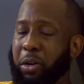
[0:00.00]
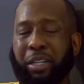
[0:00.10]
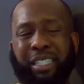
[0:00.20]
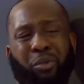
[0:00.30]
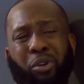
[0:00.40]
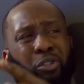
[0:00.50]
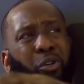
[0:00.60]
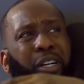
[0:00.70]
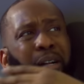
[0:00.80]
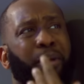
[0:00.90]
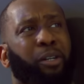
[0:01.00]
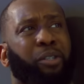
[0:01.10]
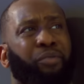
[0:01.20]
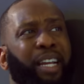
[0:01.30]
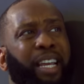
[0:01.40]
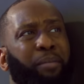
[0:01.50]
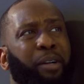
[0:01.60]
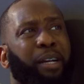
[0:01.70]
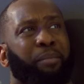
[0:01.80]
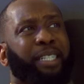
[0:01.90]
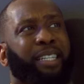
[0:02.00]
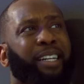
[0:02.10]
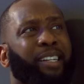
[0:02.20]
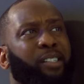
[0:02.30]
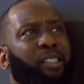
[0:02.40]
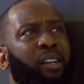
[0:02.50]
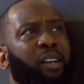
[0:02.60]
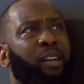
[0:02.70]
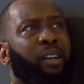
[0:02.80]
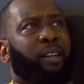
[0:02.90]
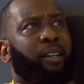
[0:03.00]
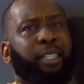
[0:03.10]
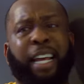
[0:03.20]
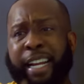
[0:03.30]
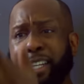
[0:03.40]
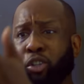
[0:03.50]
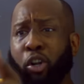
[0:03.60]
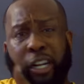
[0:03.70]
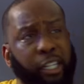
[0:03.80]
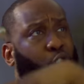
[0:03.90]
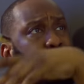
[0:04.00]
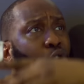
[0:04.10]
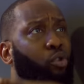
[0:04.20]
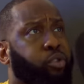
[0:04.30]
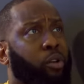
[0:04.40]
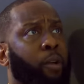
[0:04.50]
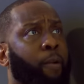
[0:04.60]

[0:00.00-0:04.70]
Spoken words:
don't understand what you're talking about if I care about their mental health. They need to know the truth.